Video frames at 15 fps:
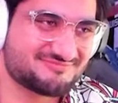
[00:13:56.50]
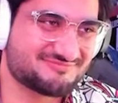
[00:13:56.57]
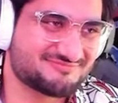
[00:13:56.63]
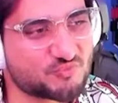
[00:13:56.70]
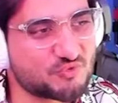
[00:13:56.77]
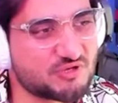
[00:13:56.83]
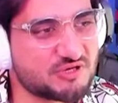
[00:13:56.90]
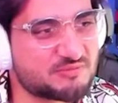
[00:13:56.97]

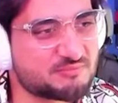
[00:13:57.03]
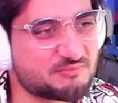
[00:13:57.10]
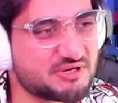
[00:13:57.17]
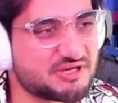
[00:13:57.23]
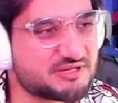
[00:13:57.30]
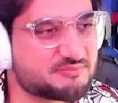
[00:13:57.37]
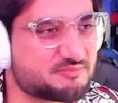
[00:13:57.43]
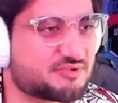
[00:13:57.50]
One
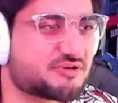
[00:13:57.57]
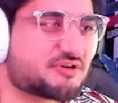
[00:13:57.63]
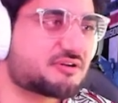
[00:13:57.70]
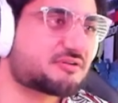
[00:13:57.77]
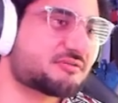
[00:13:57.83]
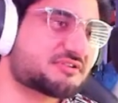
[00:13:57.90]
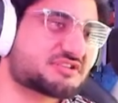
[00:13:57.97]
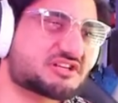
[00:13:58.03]
bite per
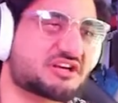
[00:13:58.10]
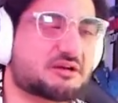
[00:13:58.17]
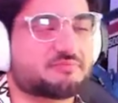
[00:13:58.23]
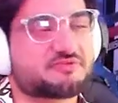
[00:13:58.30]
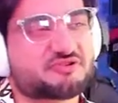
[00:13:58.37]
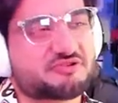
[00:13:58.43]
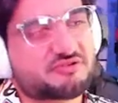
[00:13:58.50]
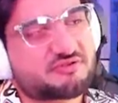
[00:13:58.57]

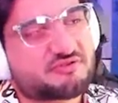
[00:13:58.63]
chapter.